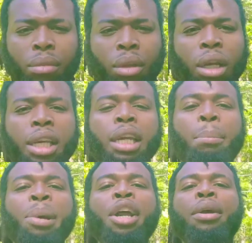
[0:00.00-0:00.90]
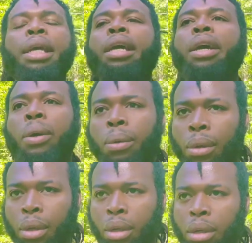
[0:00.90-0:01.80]
Get a better ego.
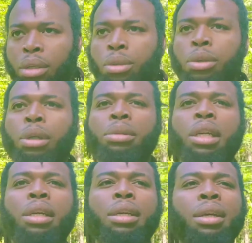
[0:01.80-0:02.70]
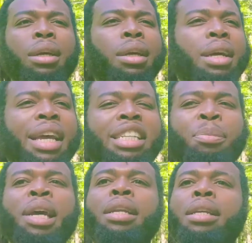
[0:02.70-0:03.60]
You see what I'm saying?
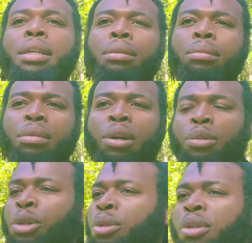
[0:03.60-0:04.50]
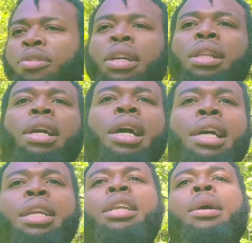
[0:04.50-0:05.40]
Expand it. Don't use your faith in
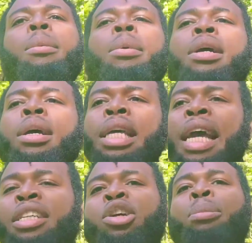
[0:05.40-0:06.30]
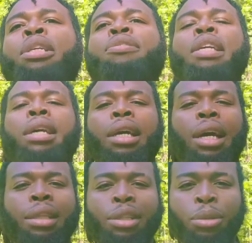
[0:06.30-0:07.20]
God. Gain so much faith in
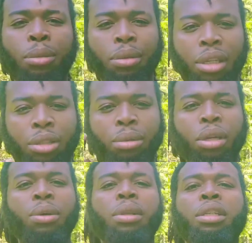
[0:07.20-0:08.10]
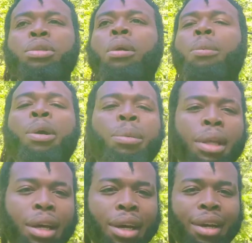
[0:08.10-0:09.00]
God that you know that you are one
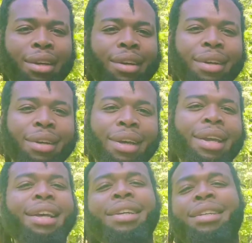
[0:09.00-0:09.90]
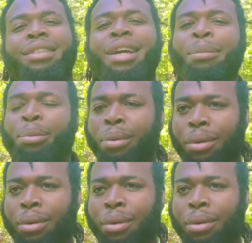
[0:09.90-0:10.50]
with God, and can't nothing stop you.